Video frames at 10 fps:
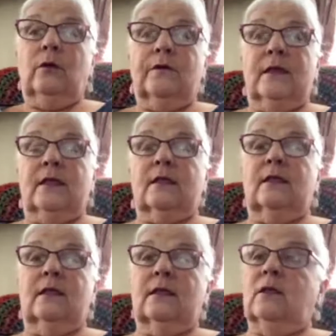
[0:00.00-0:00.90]
of this
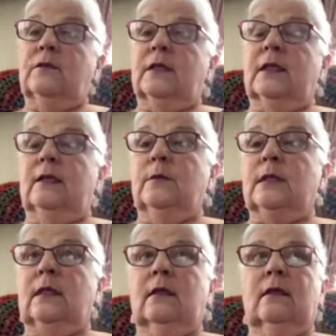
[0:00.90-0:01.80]
and discovered it, it was
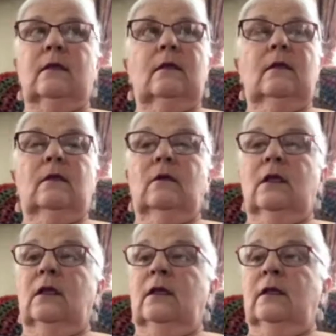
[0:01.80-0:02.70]
like
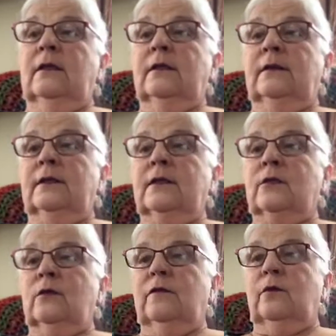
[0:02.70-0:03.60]
a
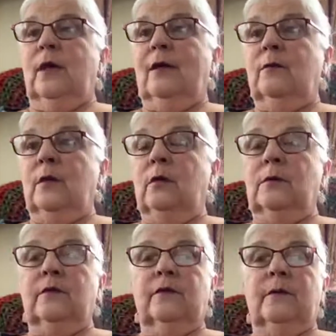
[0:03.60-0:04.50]
sort of wow
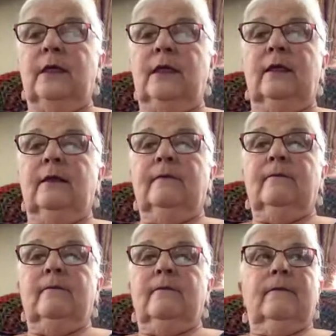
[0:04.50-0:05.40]
moment for me.
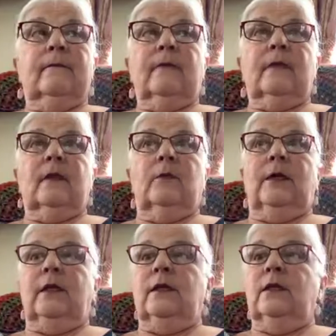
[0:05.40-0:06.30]
We
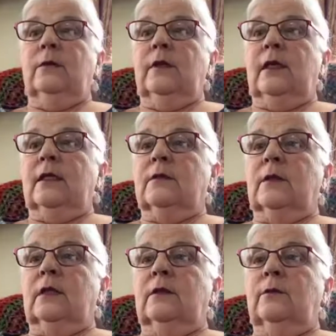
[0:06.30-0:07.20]
can do this.
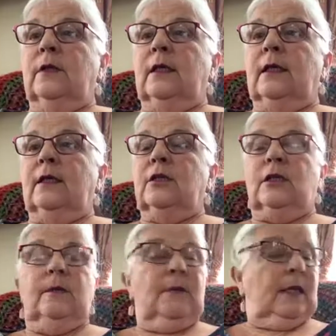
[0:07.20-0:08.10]
We can
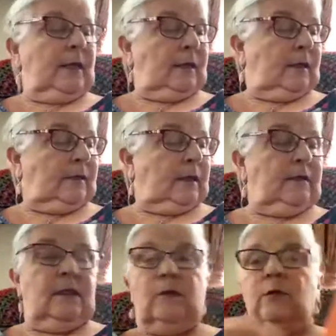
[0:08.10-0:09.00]
actually make, I think
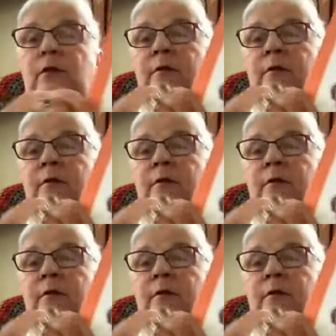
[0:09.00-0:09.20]
this is one of